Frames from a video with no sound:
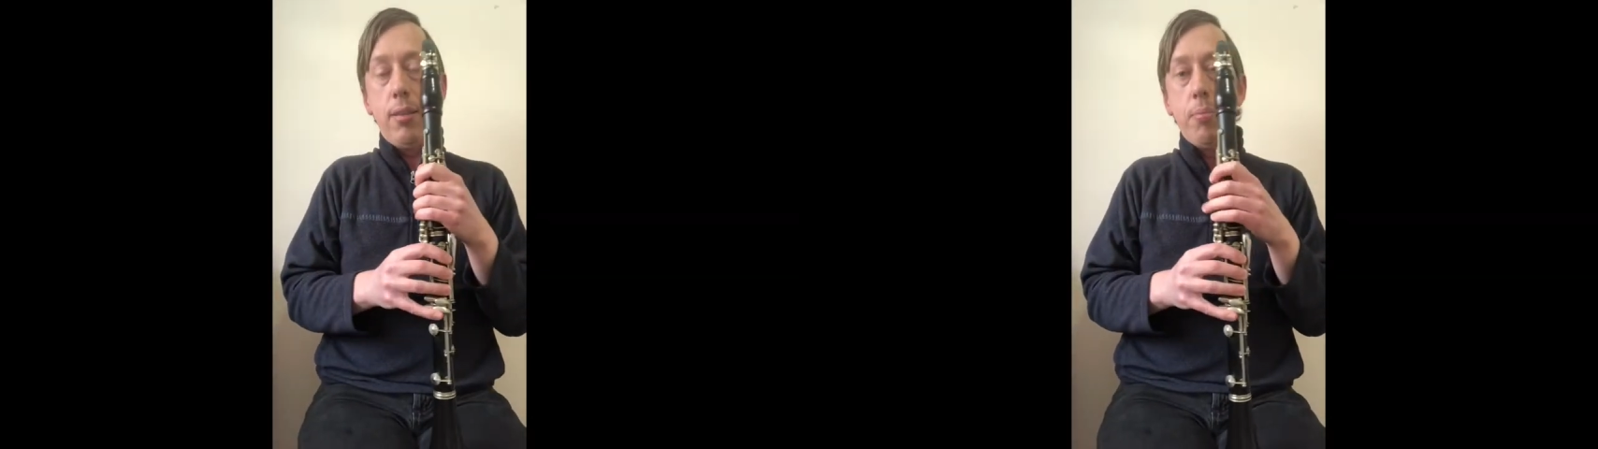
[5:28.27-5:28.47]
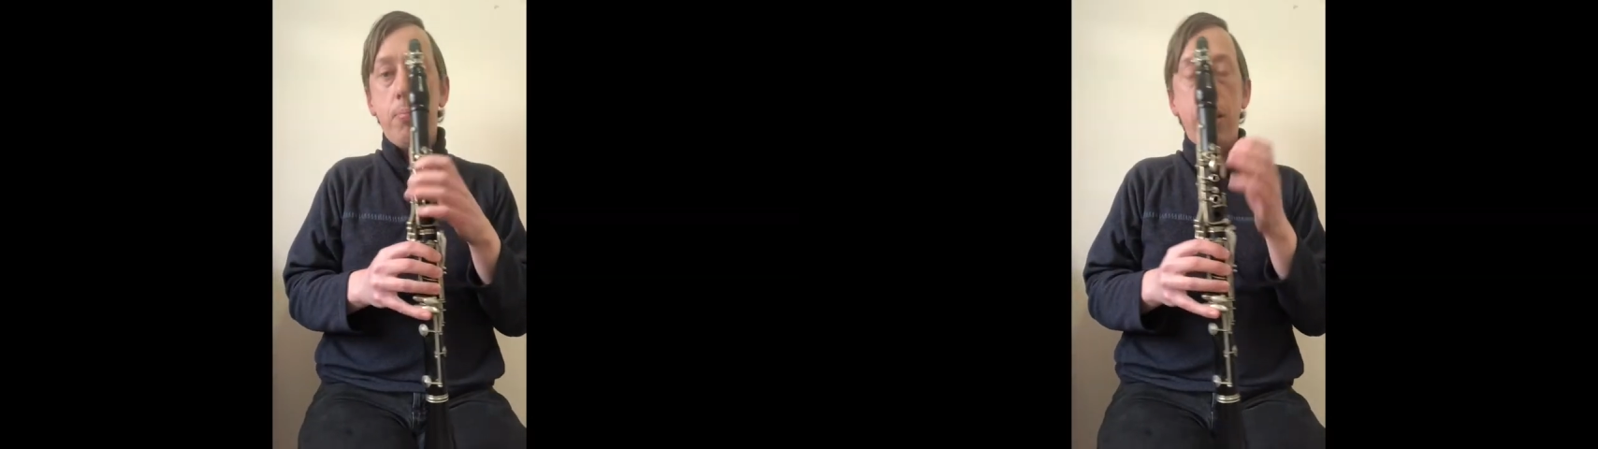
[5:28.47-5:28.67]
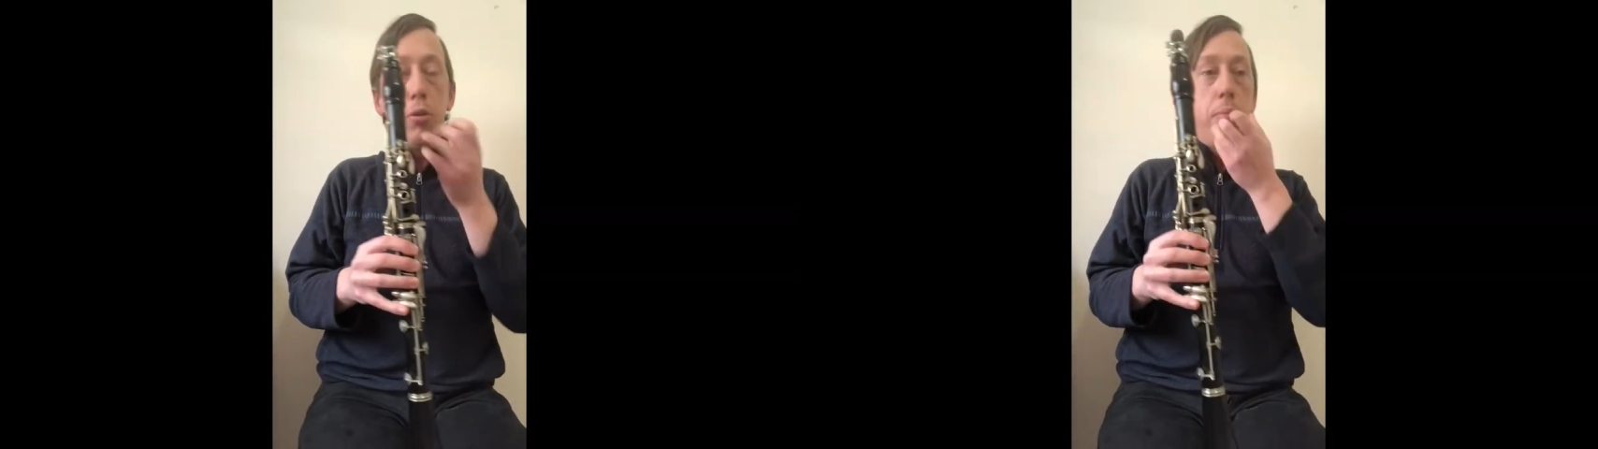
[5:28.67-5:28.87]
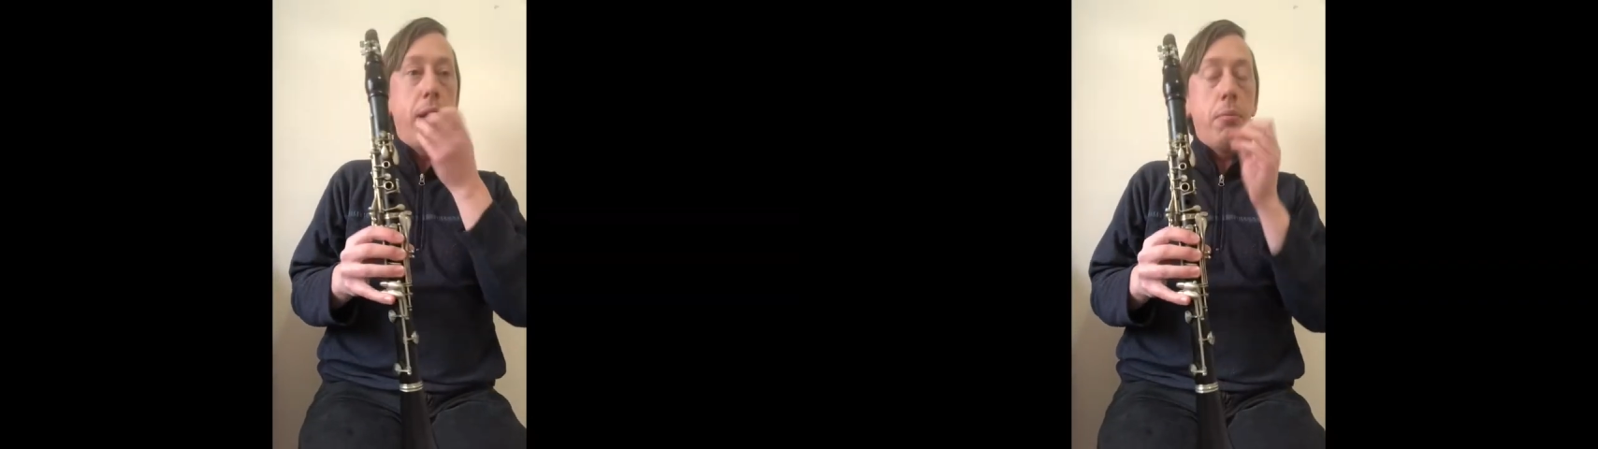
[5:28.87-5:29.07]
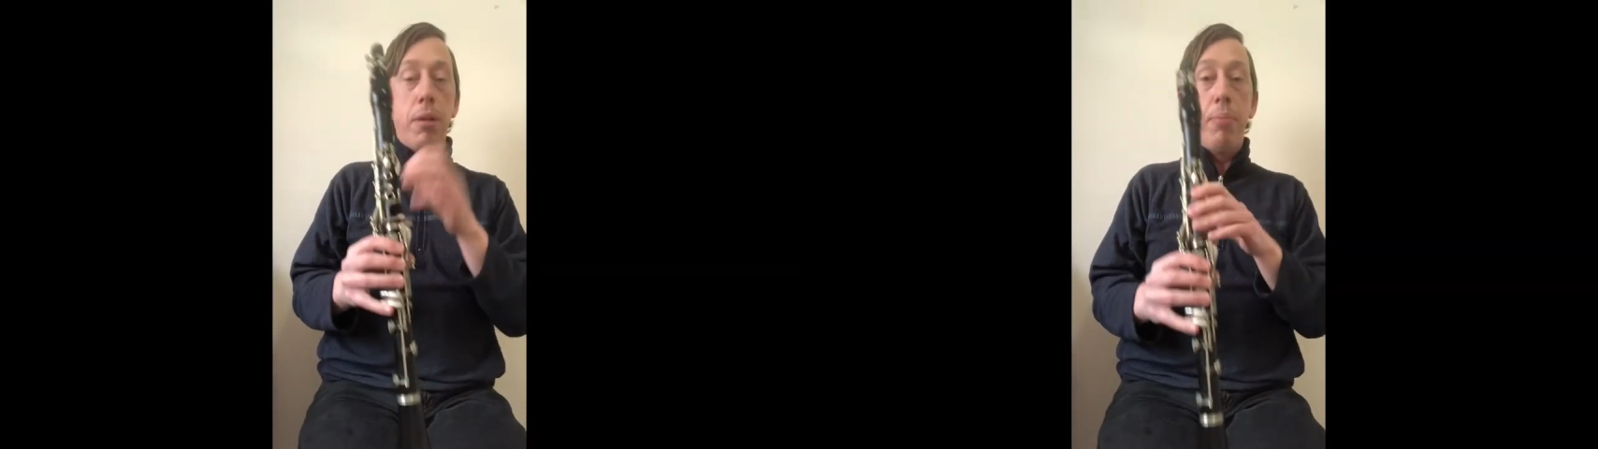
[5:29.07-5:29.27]
better you
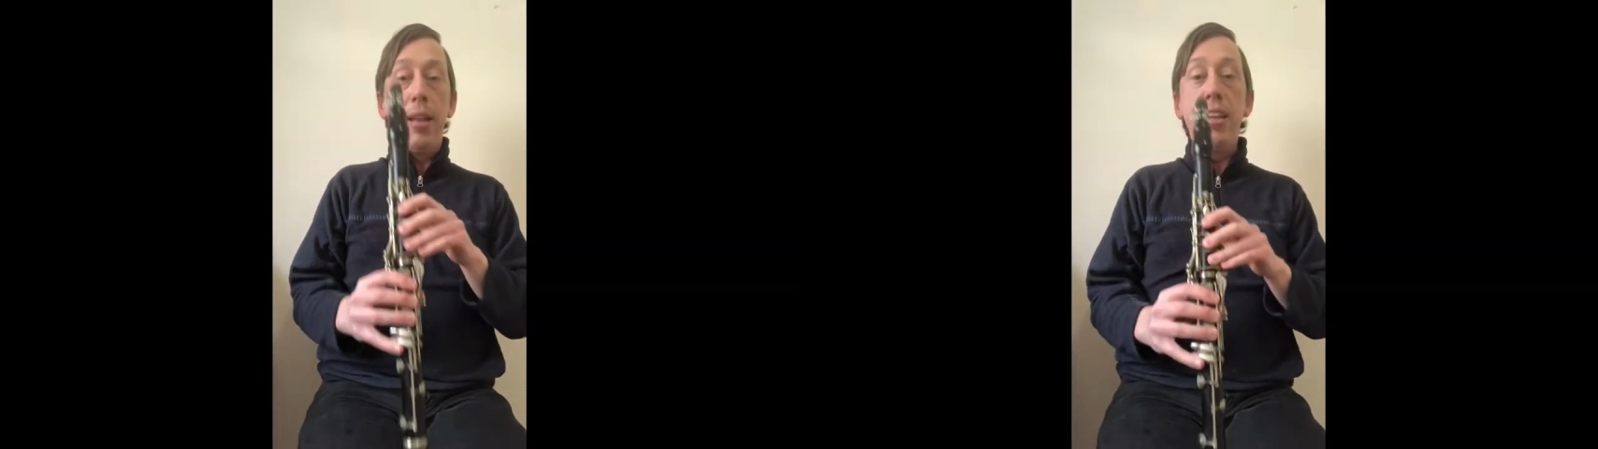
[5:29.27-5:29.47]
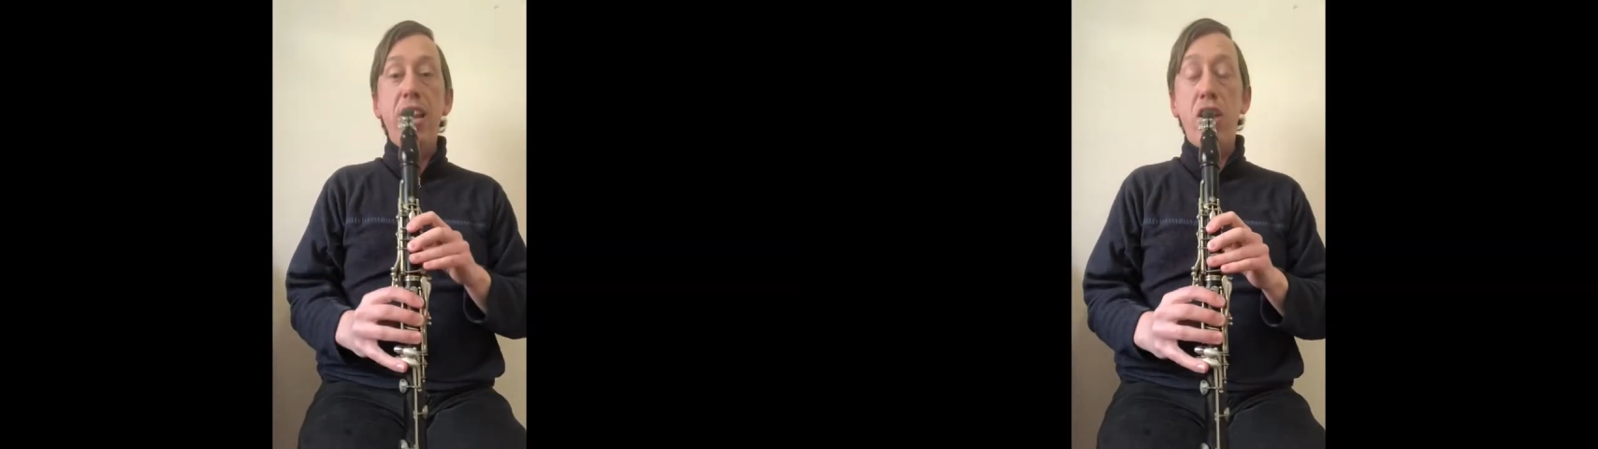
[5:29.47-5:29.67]
become at bending,